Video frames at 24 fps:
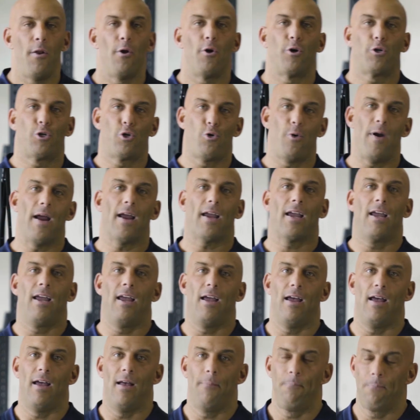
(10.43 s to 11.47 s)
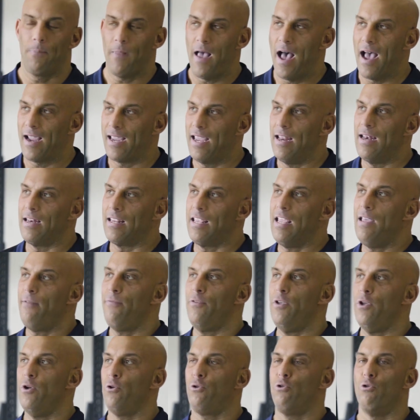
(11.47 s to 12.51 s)
another trick I can give
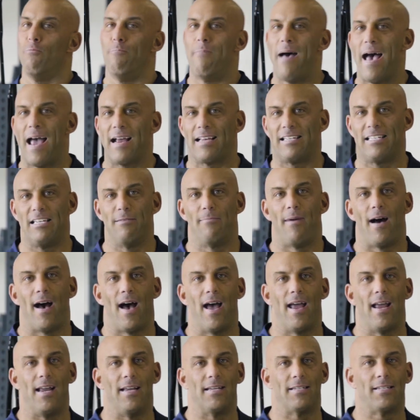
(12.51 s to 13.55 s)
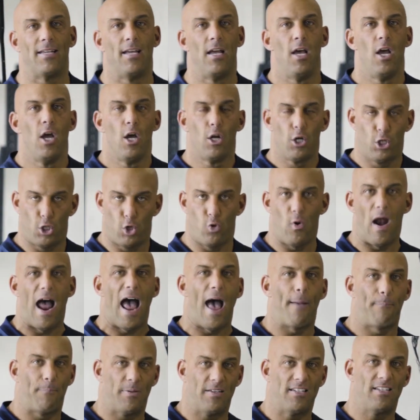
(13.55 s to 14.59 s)
you to maximize
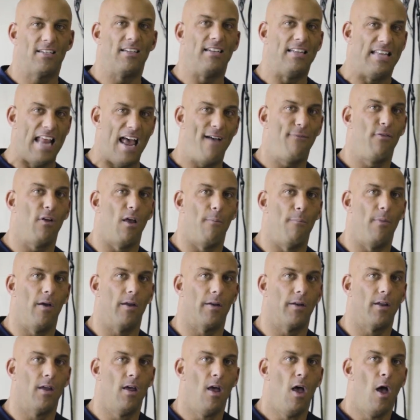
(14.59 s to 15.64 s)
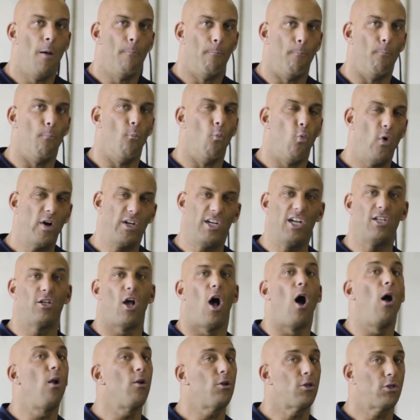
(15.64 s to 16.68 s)
traps development, which is
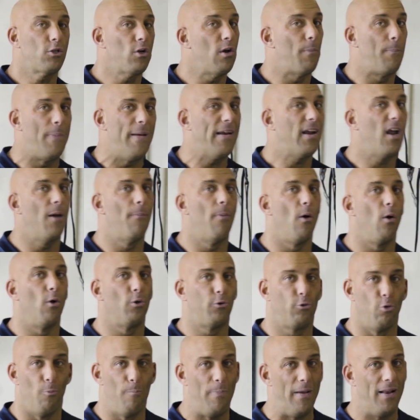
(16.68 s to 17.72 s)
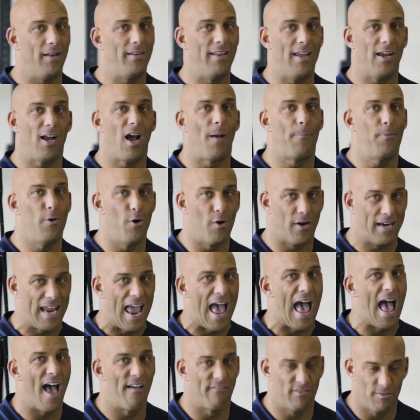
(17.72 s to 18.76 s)
also applicable to building up your
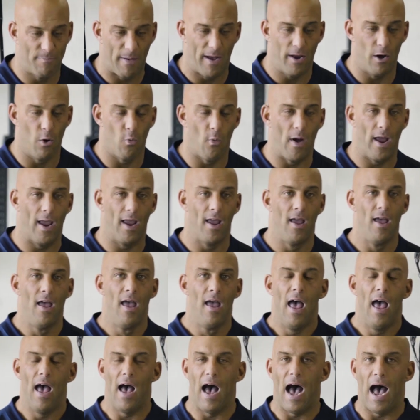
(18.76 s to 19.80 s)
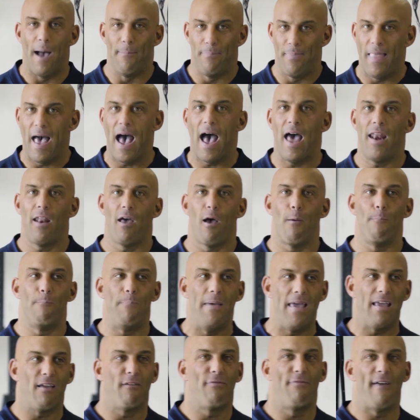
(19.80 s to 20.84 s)
calves, by the way. I'm not a
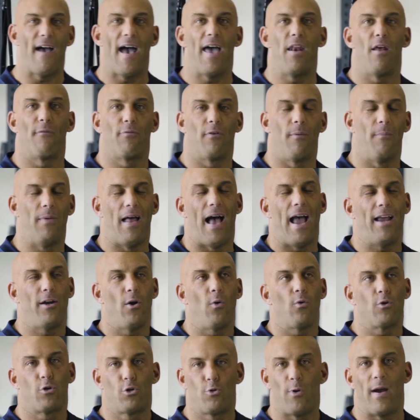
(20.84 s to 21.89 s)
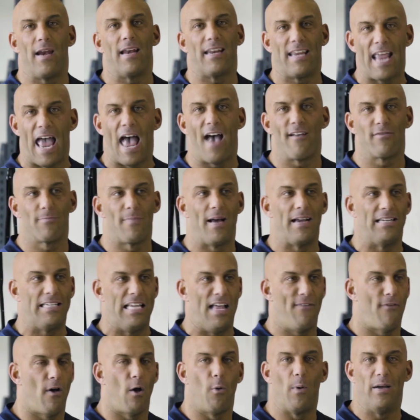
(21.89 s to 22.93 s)
big fan of, I don't train calves
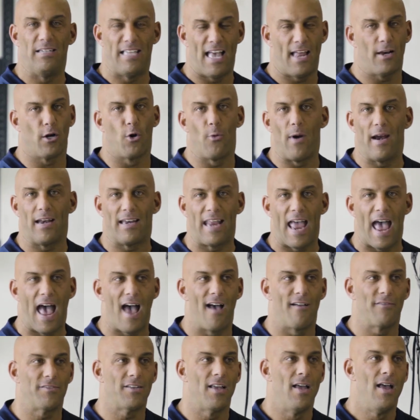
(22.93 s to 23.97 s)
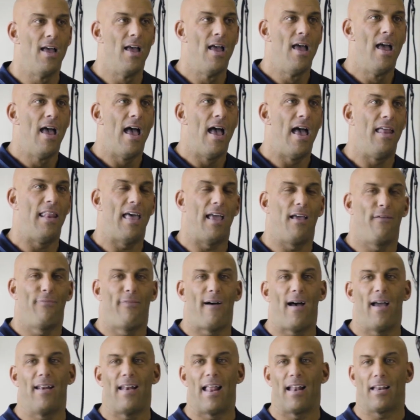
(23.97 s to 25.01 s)
myself, always had great calves, and I
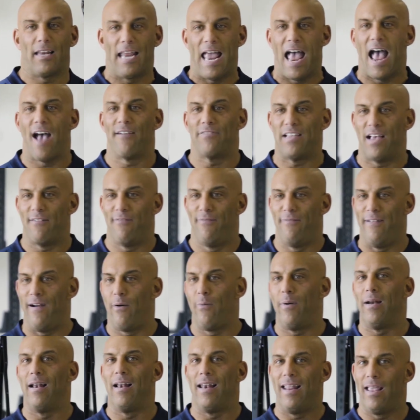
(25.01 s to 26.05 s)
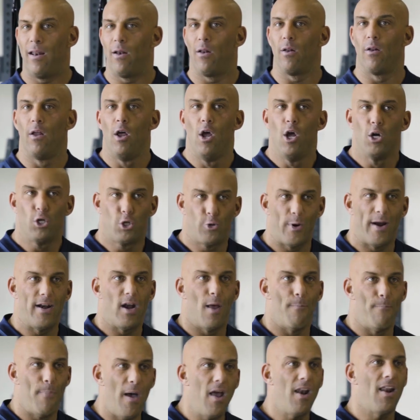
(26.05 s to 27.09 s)
find that calves have very little
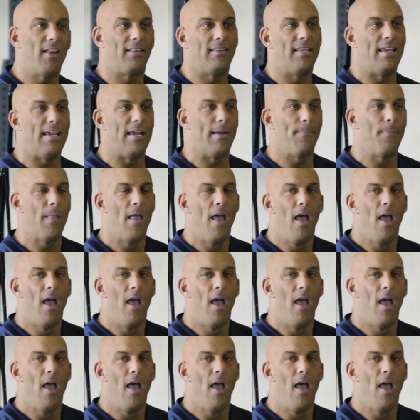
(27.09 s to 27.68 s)
trainability.